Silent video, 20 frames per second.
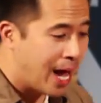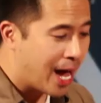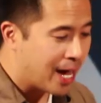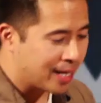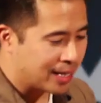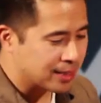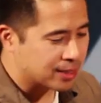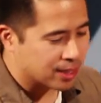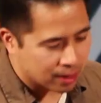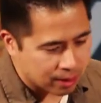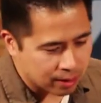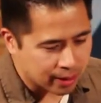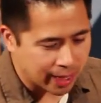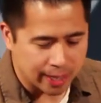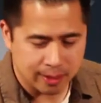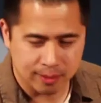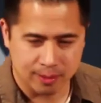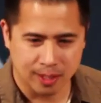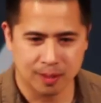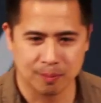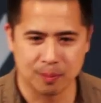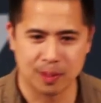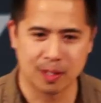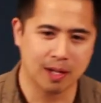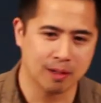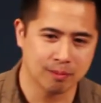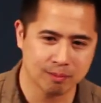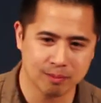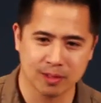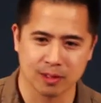And I said, okay, let me,
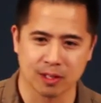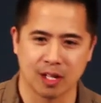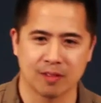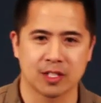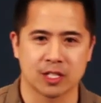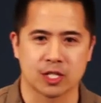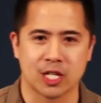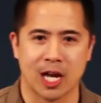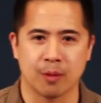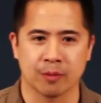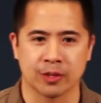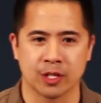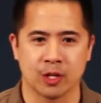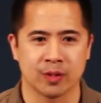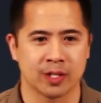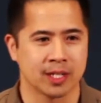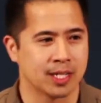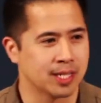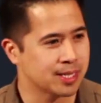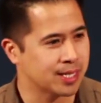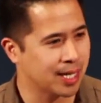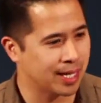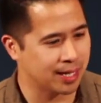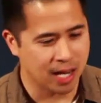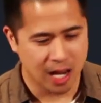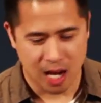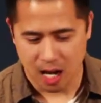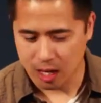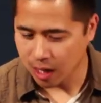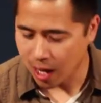uh, love to chat with you. And he
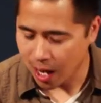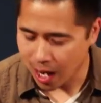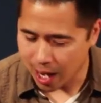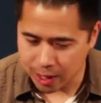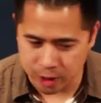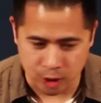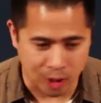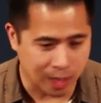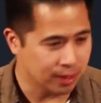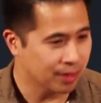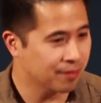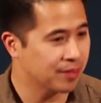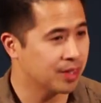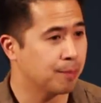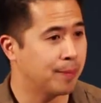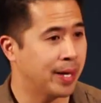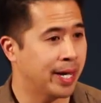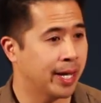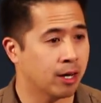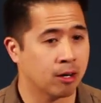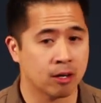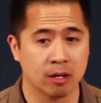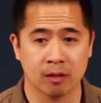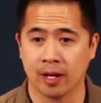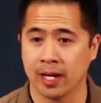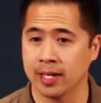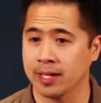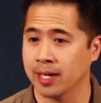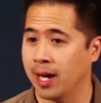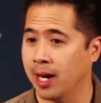said, you know, I live in the Bay
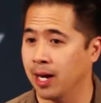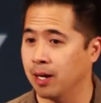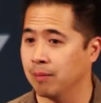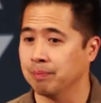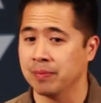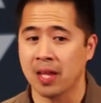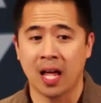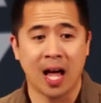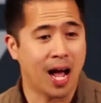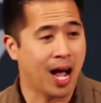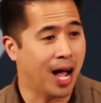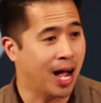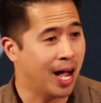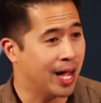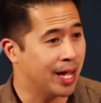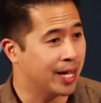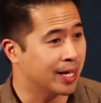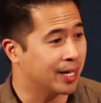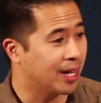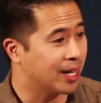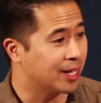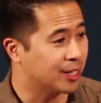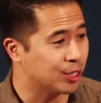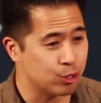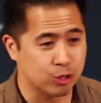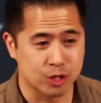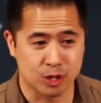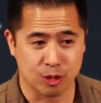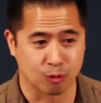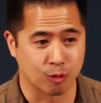Area right now. I uh,
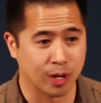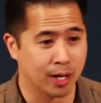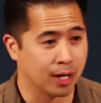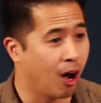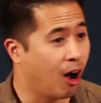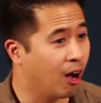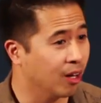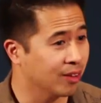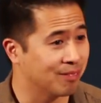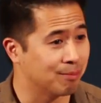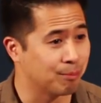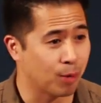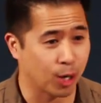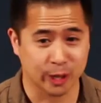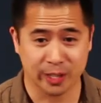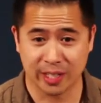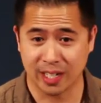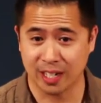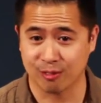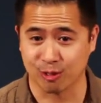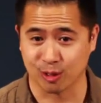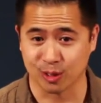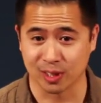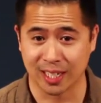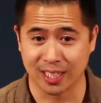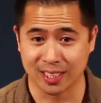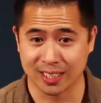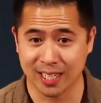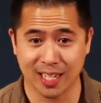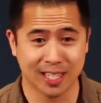used to run all of marketing for
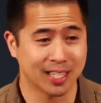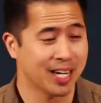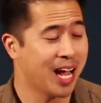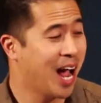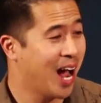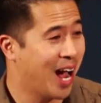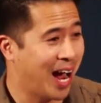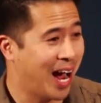LinkedIn.